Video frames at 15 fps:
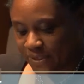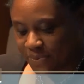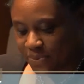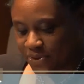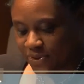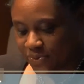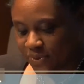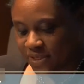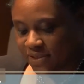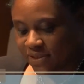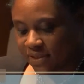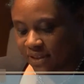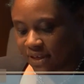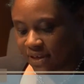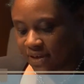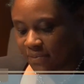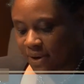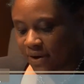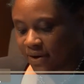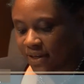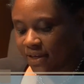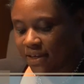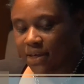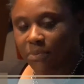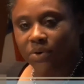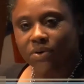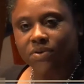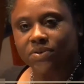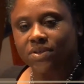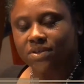was most recently an American
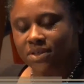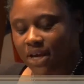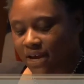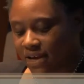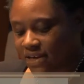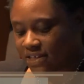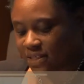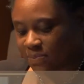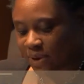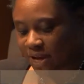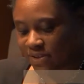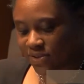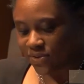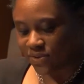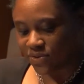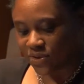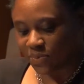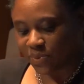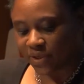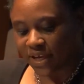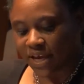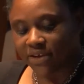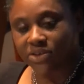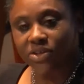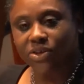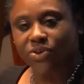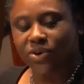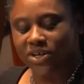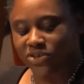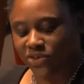Chemical Society-sponsored AAAS
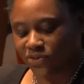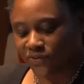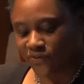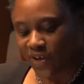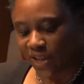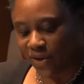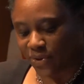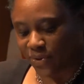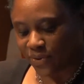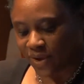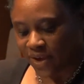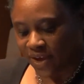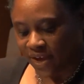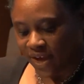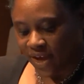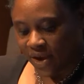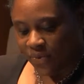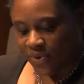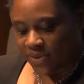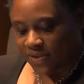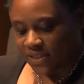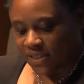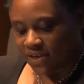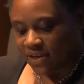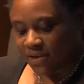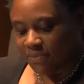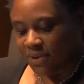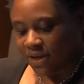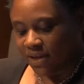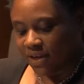Congressional Fellow with the Senate
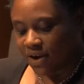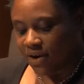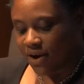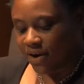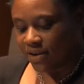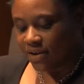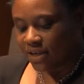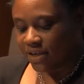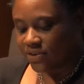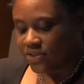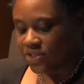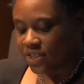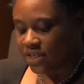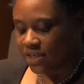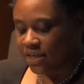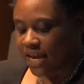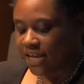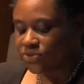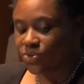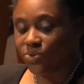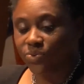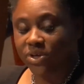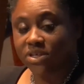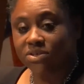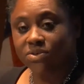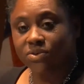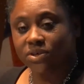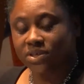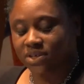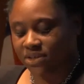Committee on Energy and Natural
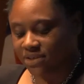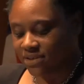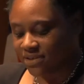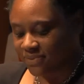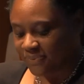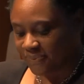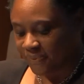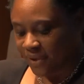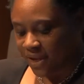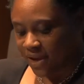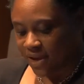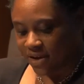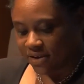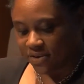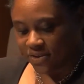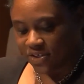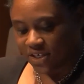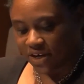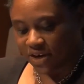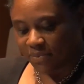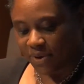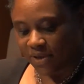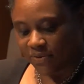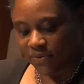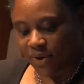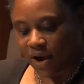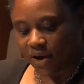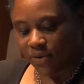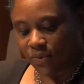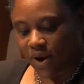Resources under Chairman
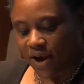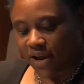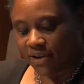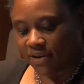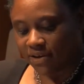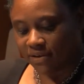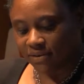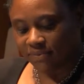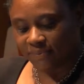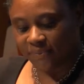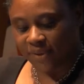Ron Wyden.